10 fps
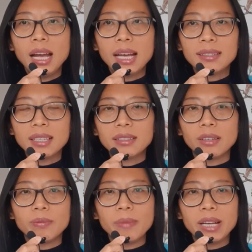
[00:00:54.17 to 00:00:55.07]
I think
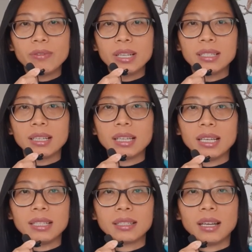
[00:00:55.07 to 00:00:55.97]
the main reason
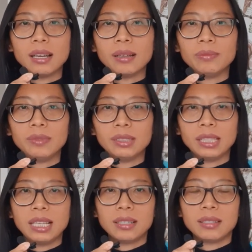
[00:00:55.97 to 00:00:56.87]
is
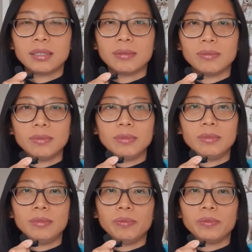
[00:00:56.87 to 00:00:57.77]
these
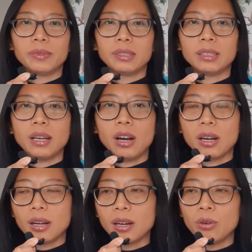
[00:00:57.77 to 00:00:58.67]

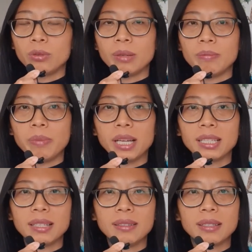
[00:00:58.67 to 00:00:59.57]
golden
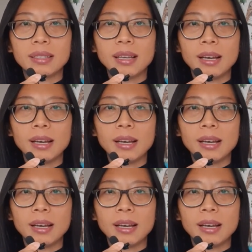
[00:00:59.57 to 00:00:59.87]
buttons